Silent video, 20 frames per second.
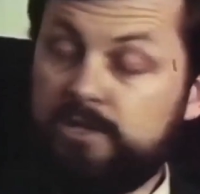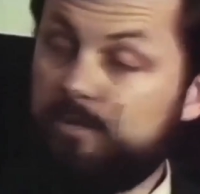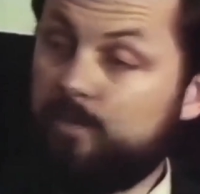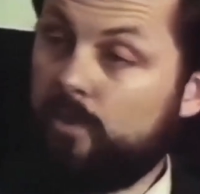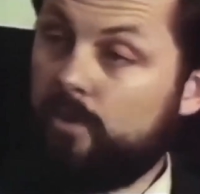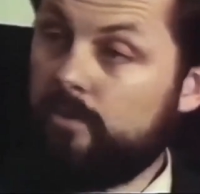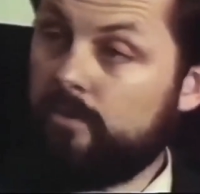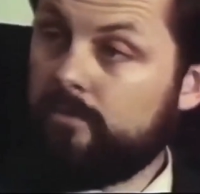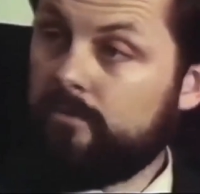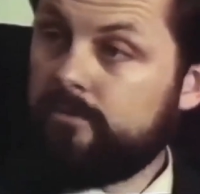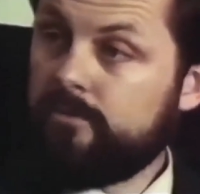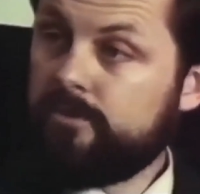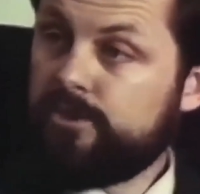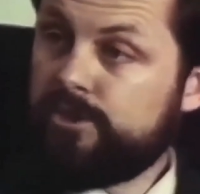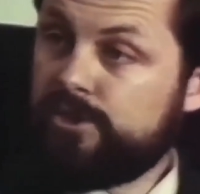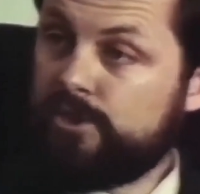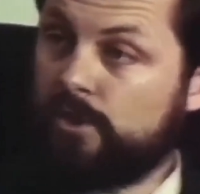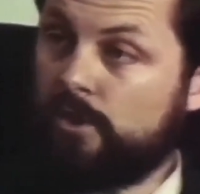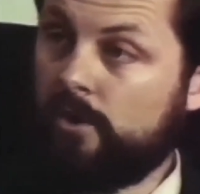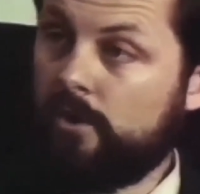a small
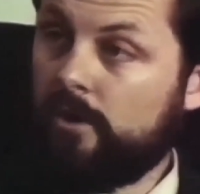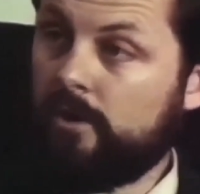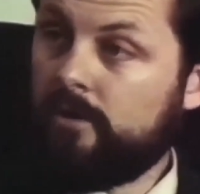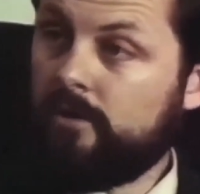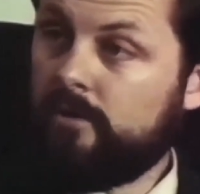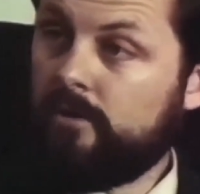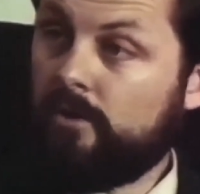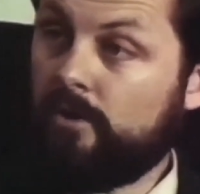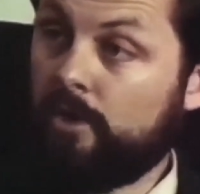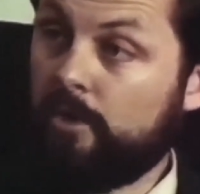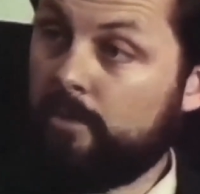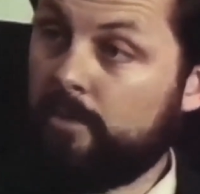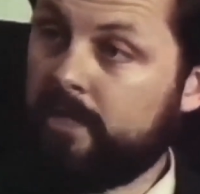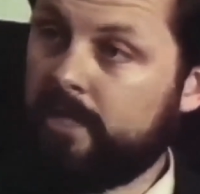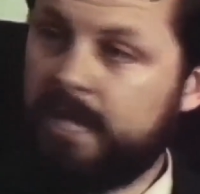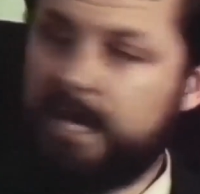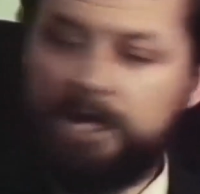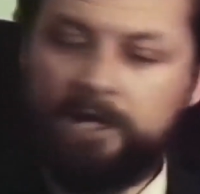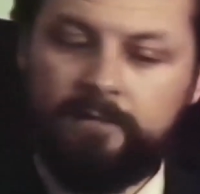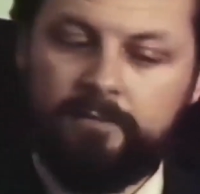star or a
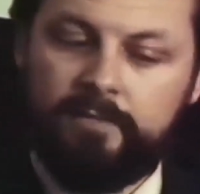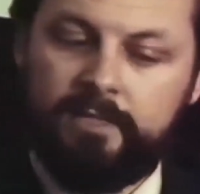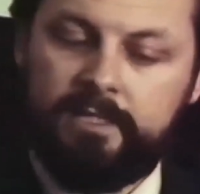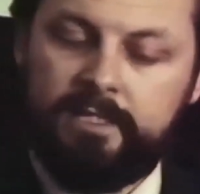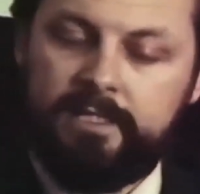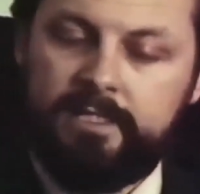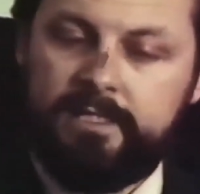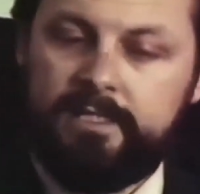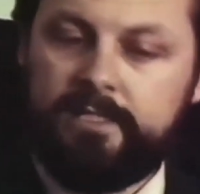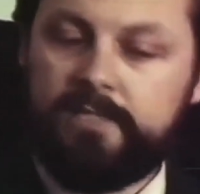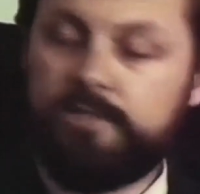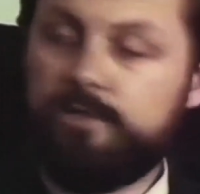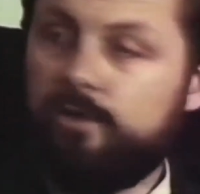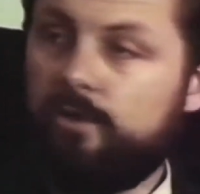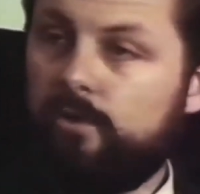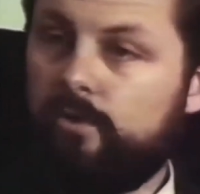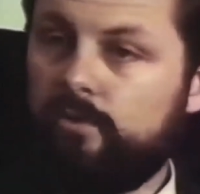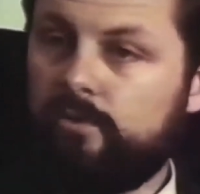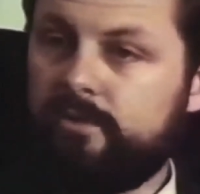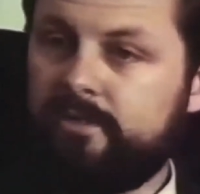big atom. It's
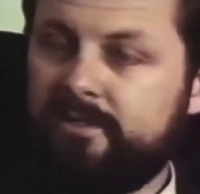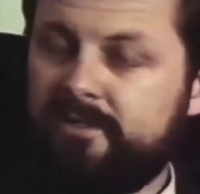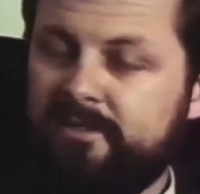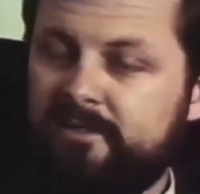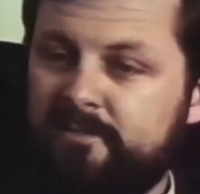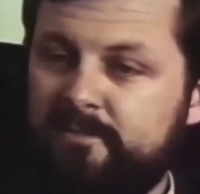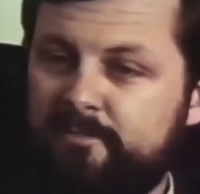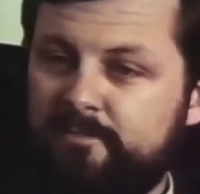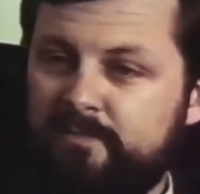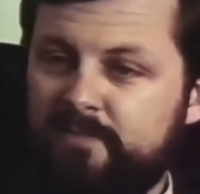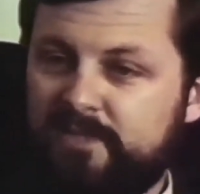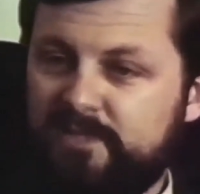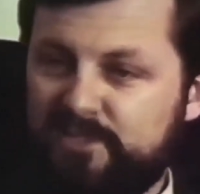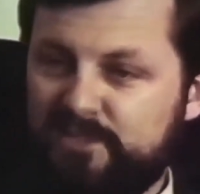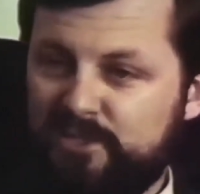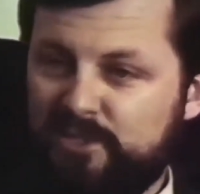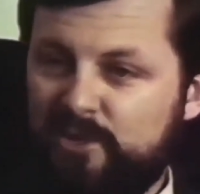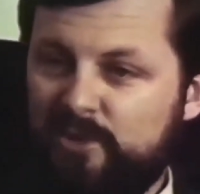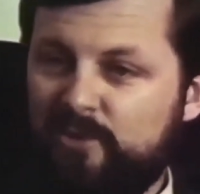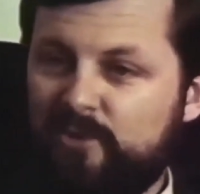called,
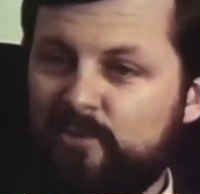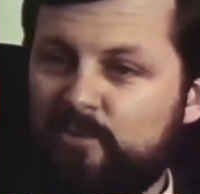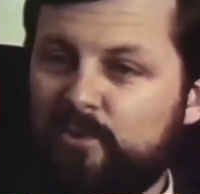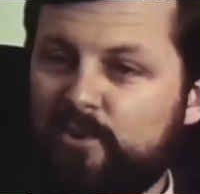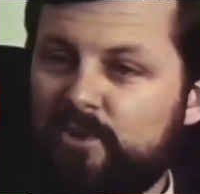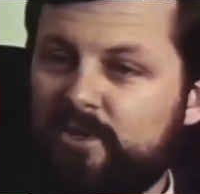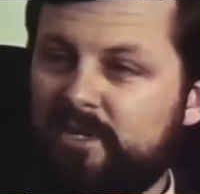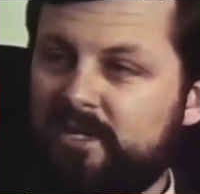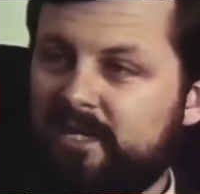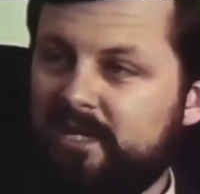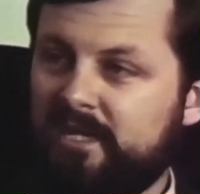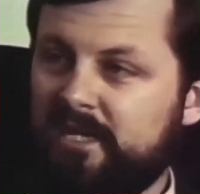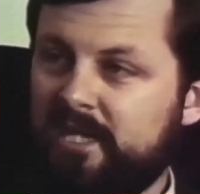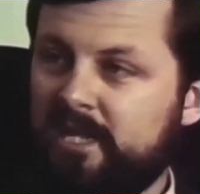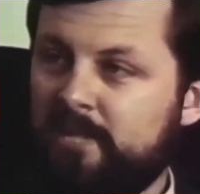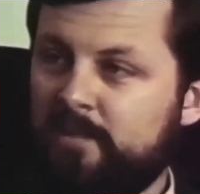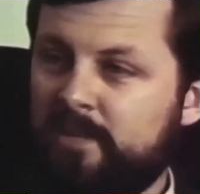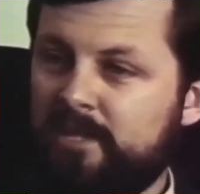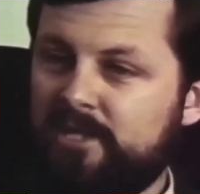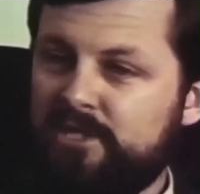this is a long word,
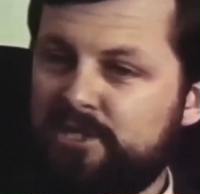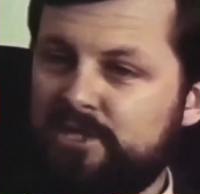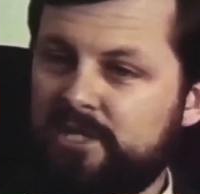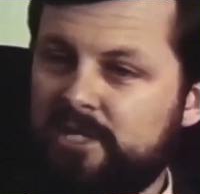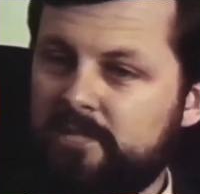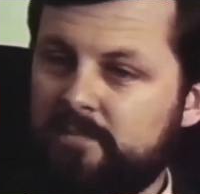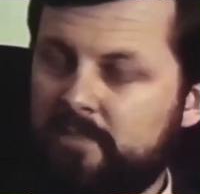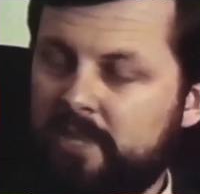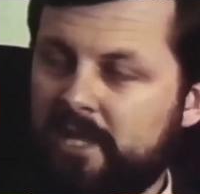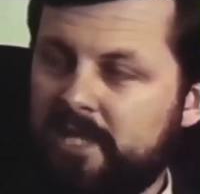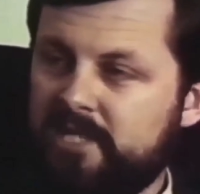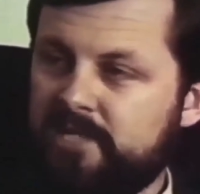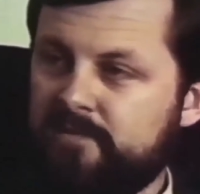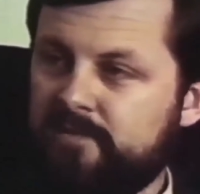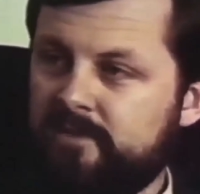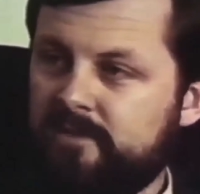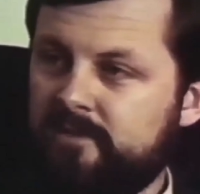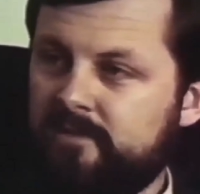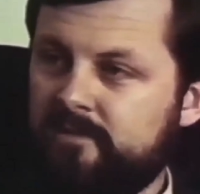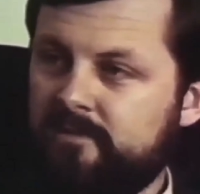an MHD
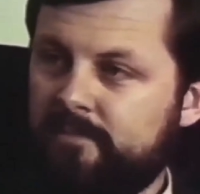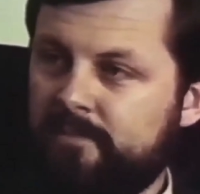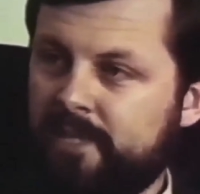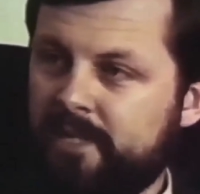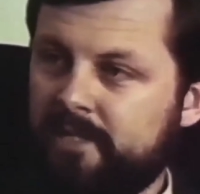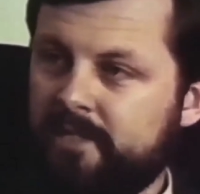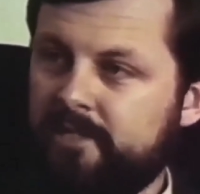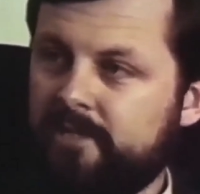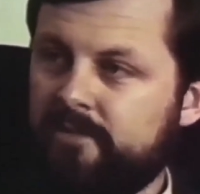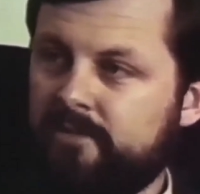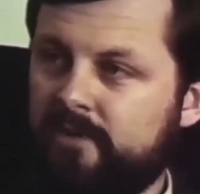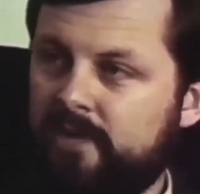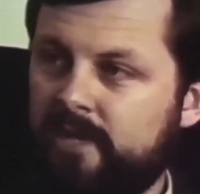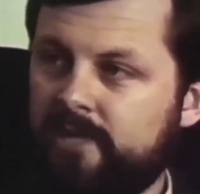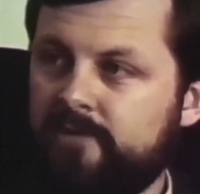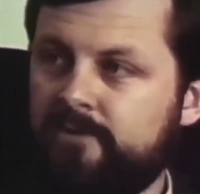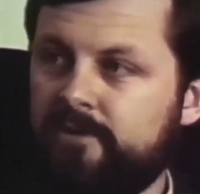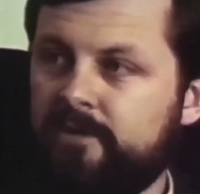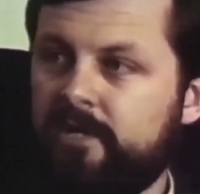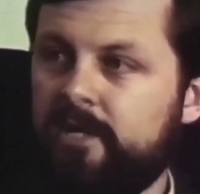plasma,
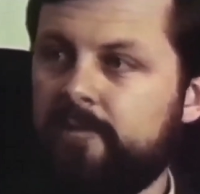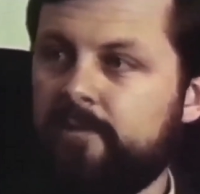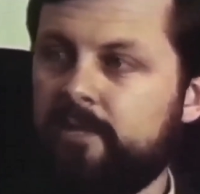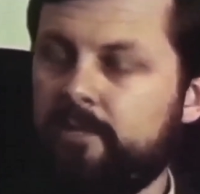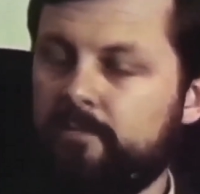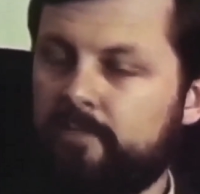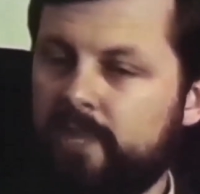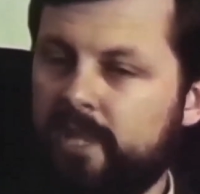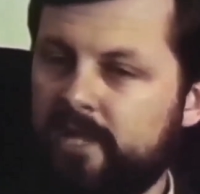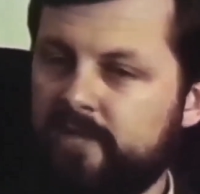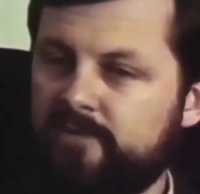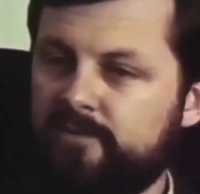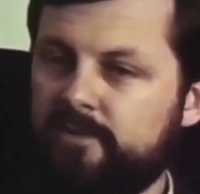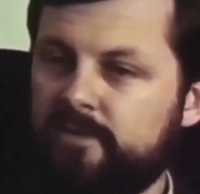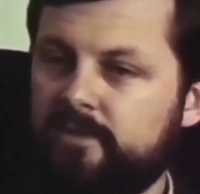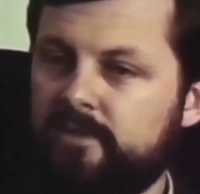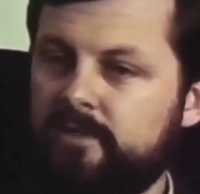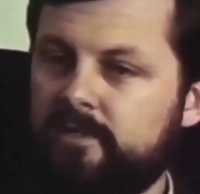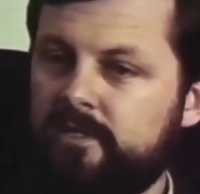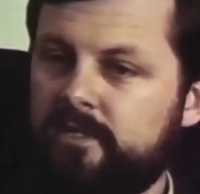magnetohydrodynamic
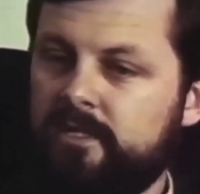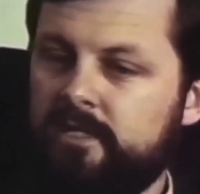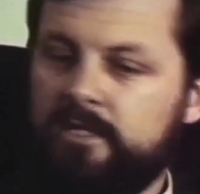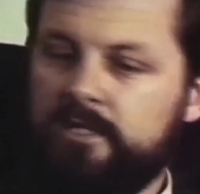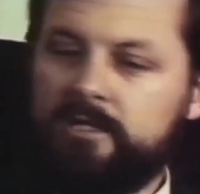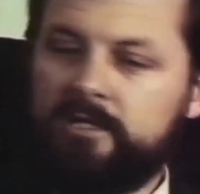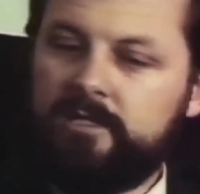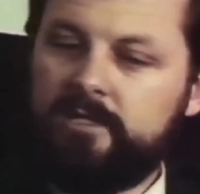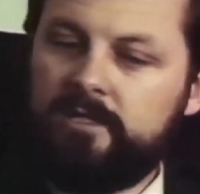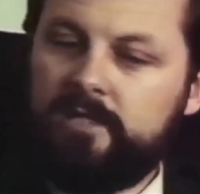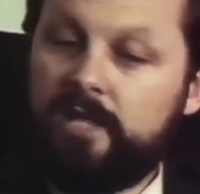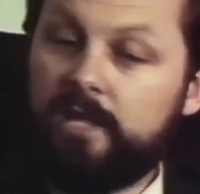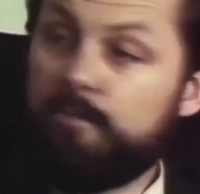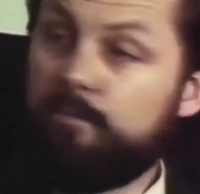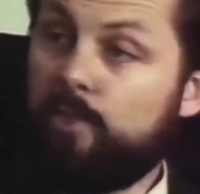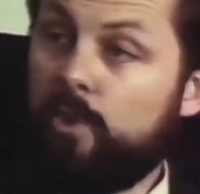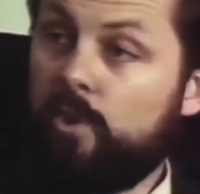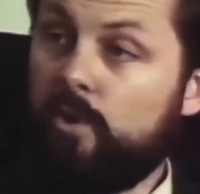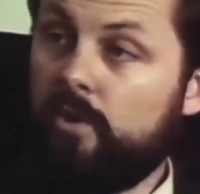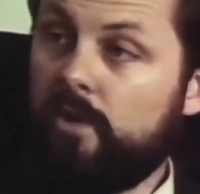plasma,
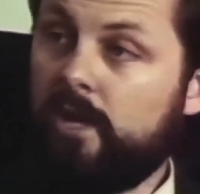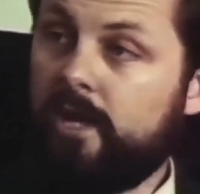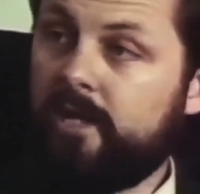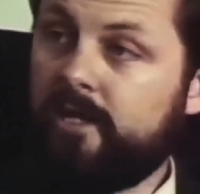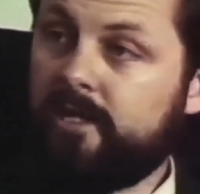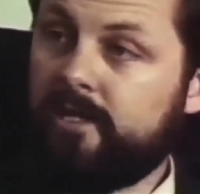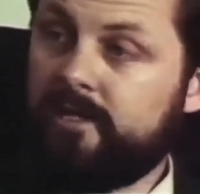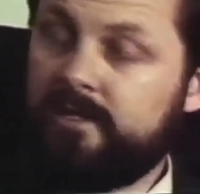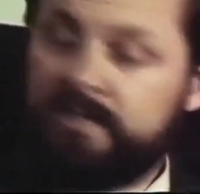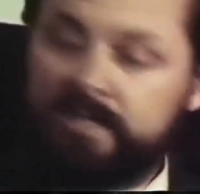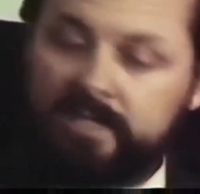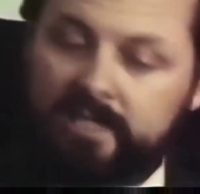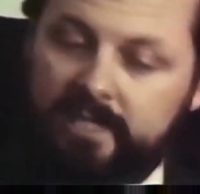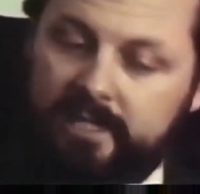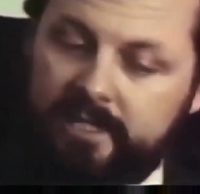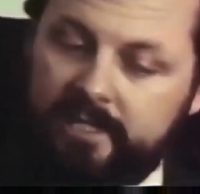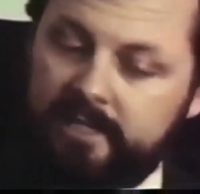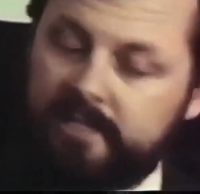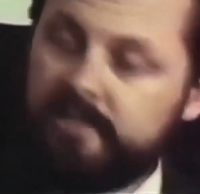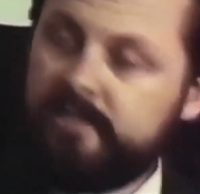like ball lightning
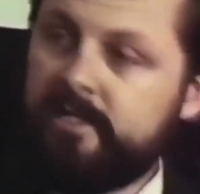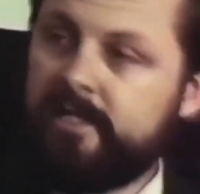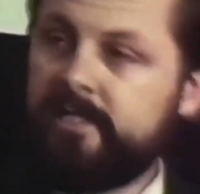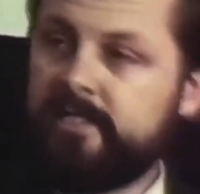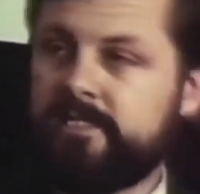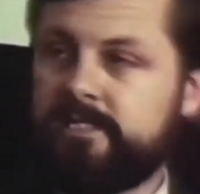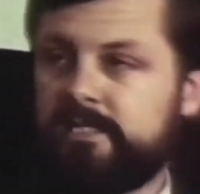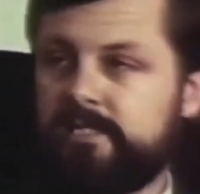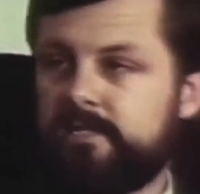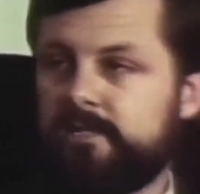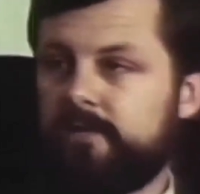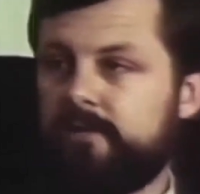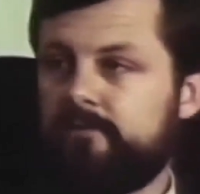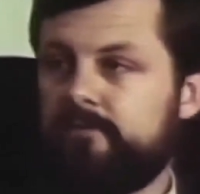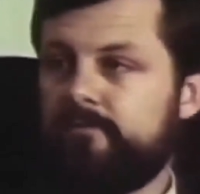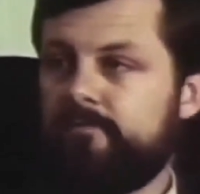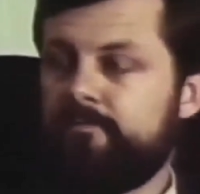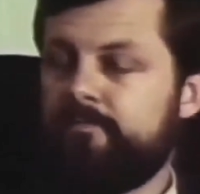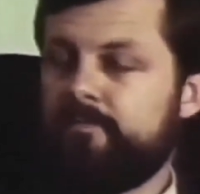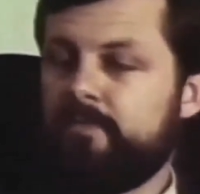and it contains itself.